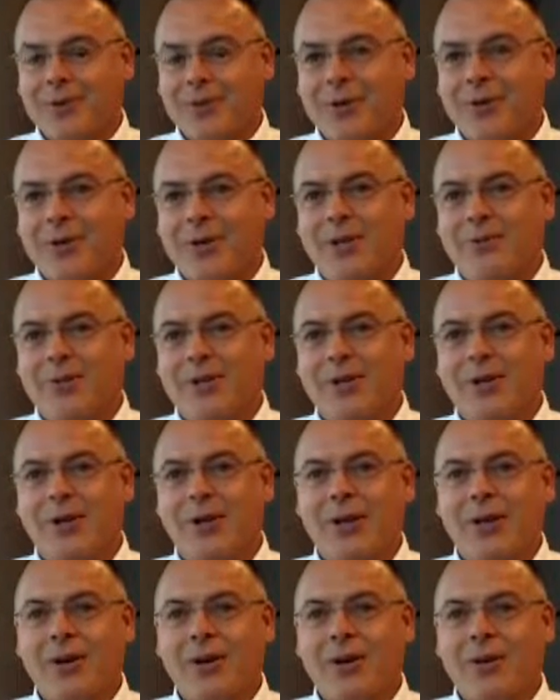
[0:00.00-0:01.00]
agreed really
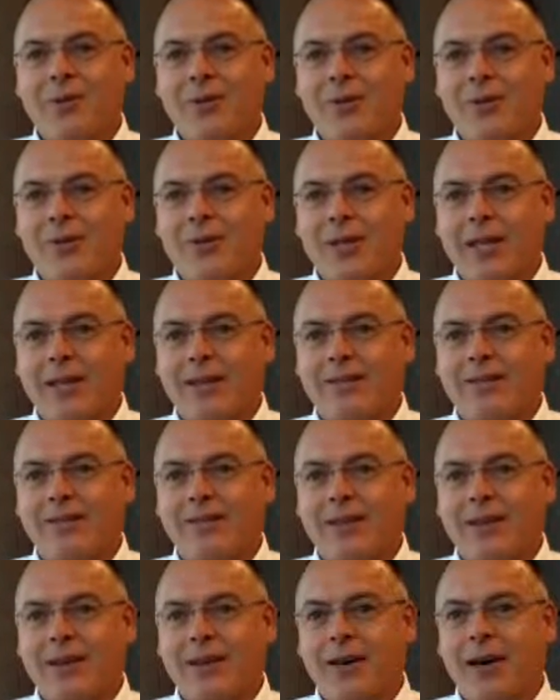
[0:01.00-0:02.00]
early on
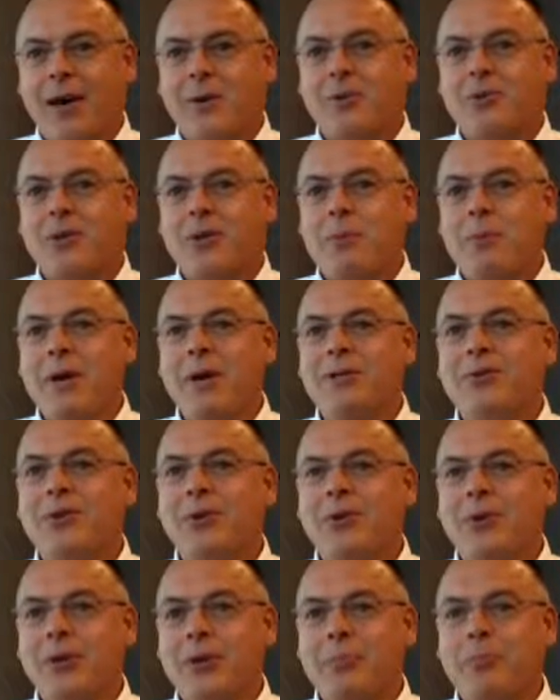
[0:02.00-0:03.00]
that I was in a
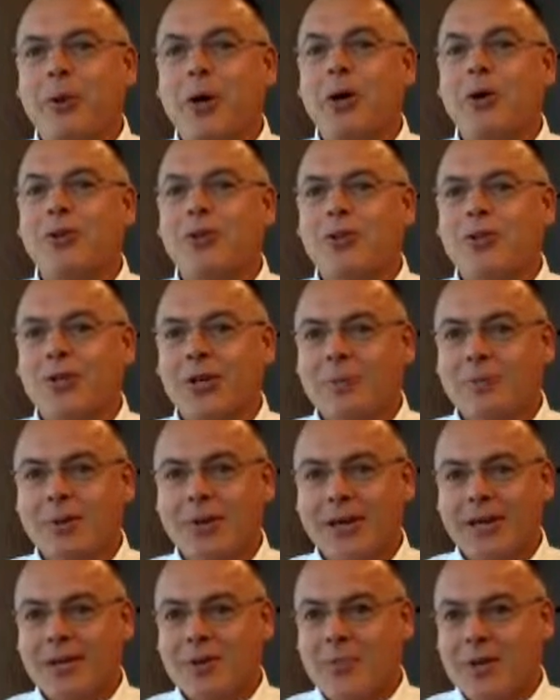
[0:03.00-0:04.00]
mentor partnership,
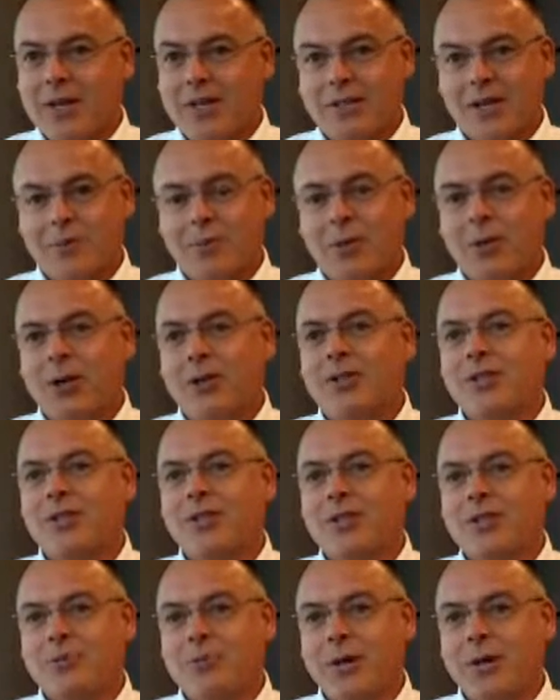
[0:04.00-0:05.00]
because I'm learning
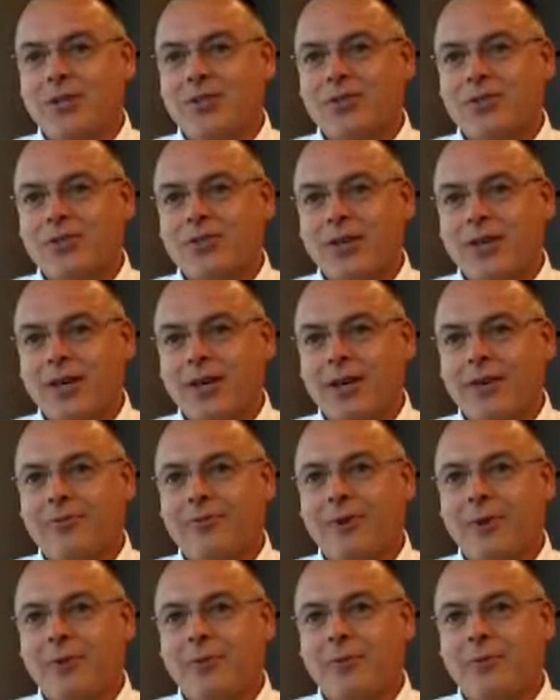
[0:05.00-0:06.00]
just as much
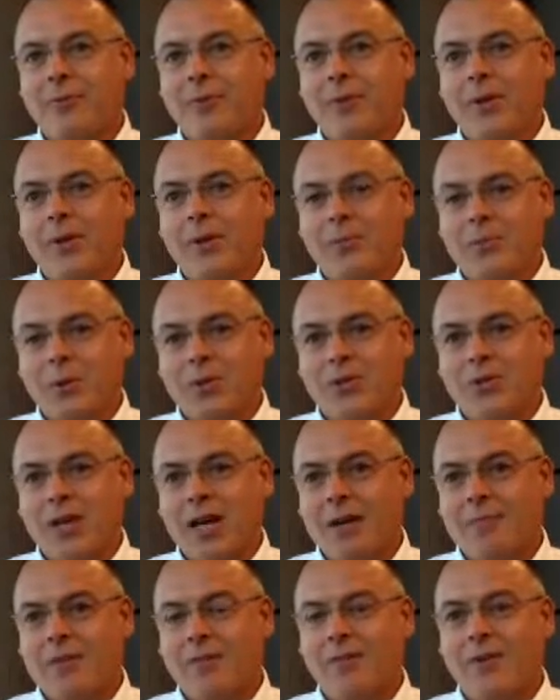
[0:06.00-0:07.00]
from the person
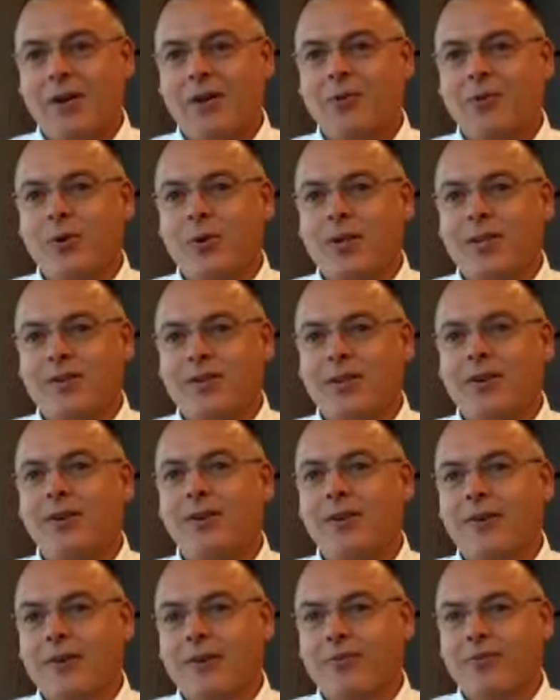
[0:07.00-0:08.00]
I'm involved with as
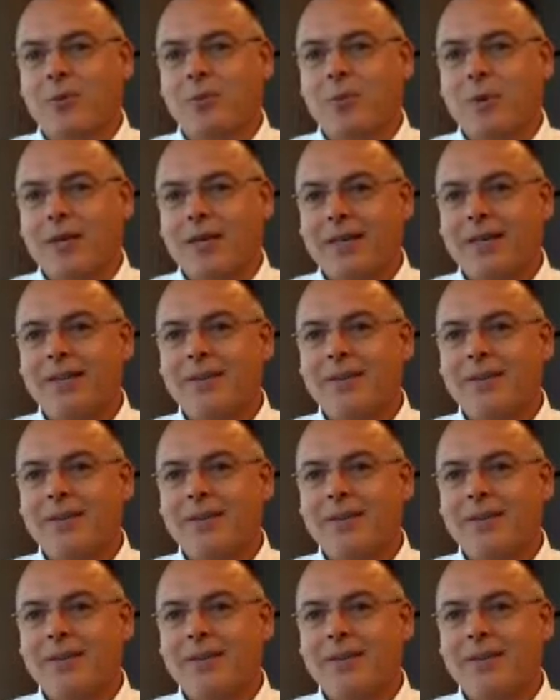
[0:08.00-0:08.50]
they're learning from me.